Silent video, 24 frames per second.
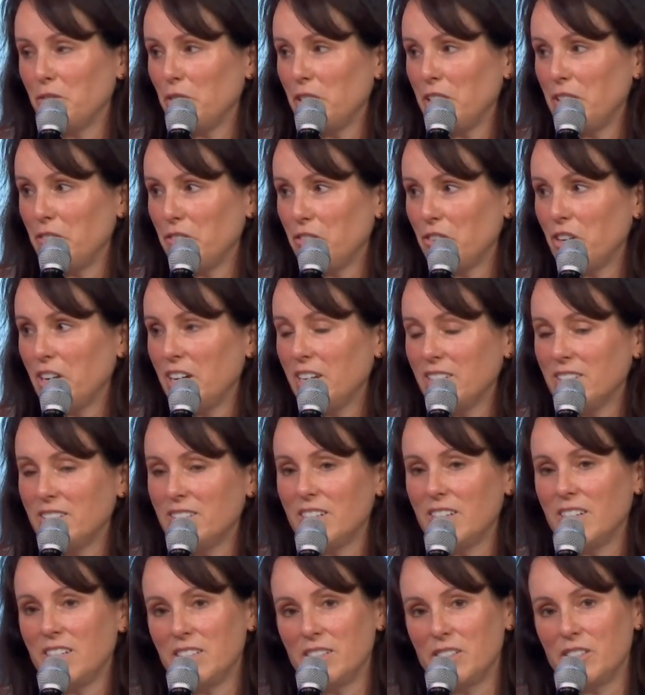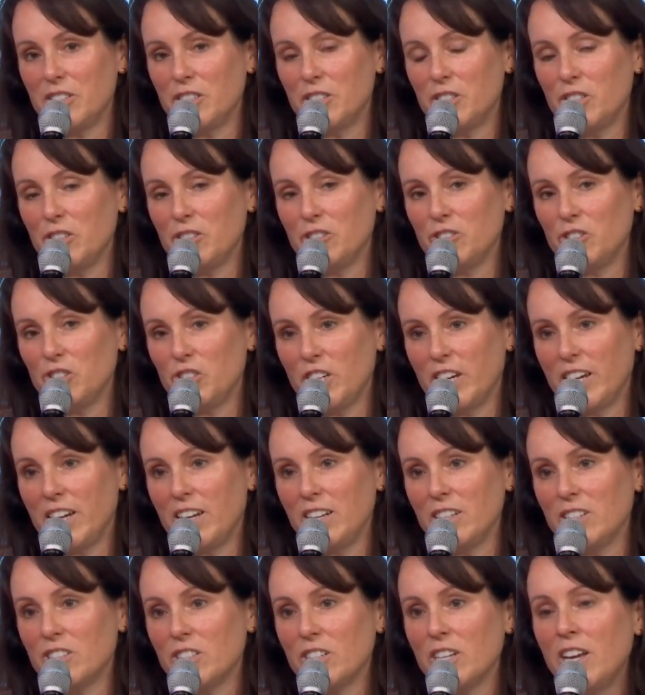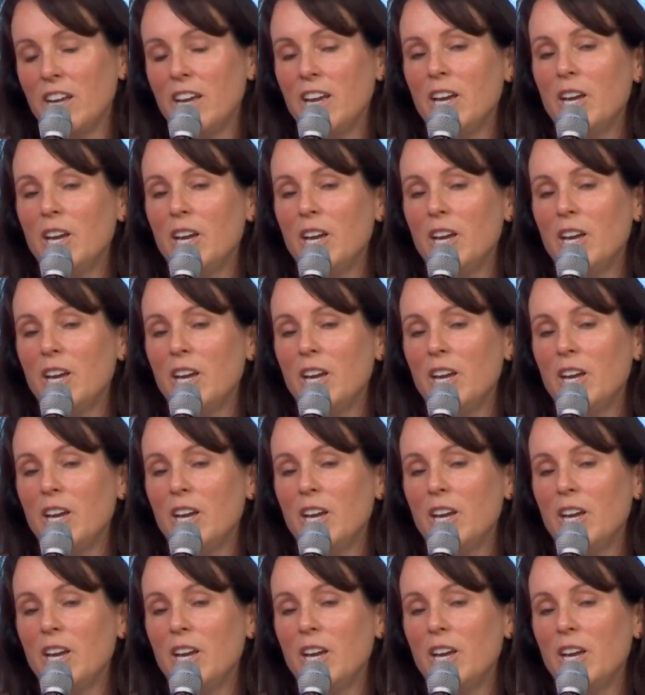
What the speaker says: way for us to institute change.